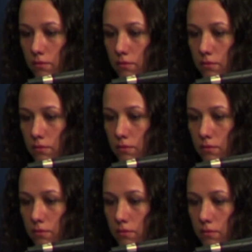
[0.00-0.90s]

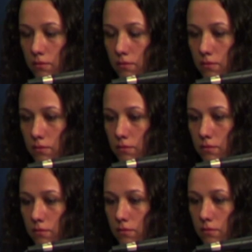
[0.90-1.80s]

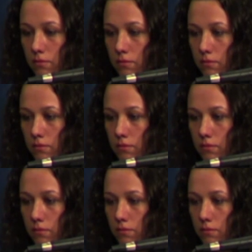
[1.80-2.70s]

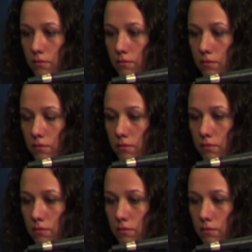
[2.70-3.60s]

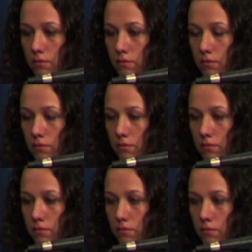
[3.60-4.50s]

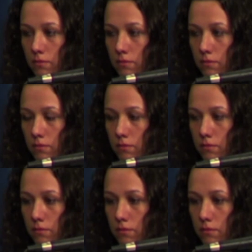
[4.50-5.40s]

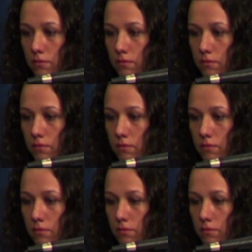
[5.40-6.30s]

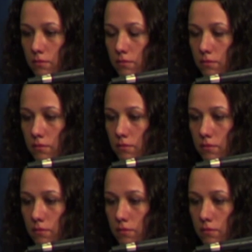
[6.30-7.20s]

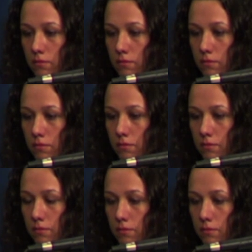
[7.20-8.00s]
(not speaking)